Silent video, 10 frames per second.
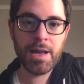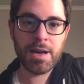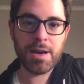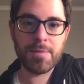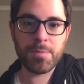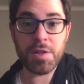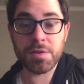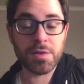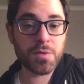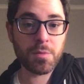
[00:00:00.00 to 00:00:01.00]
Um, but
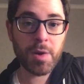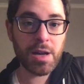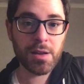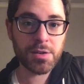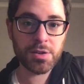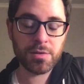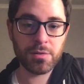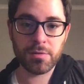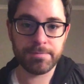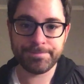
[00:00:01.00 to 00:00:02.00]
there's also a
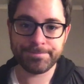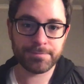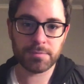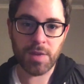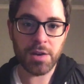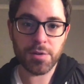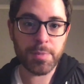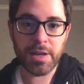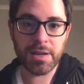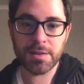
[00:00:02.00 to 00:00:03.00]
biological
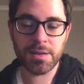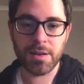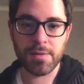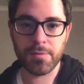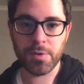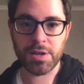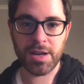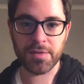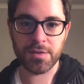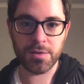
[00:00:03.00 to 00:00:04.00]
underpinning to love, which
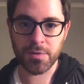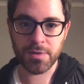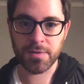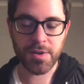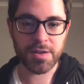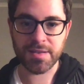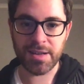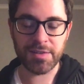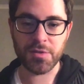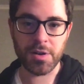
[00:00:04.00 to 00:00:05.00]
has to do with various
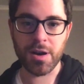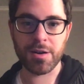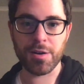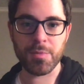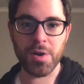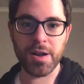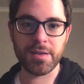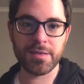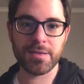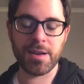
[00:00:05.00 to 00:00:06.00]
things going on in our
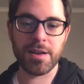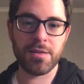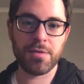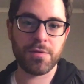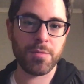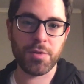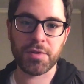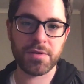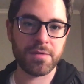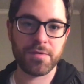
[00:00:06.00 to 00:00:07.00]
brains, and for
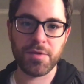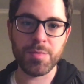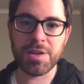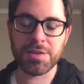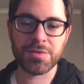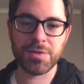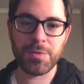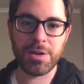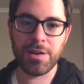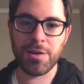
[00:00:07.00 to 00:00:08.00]
most of human history, we
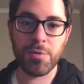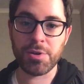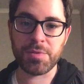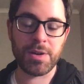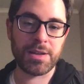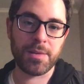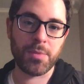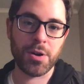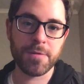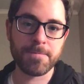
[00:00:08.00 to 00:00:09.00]
didn't know much about that
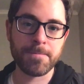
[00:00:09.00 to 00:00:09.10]
part.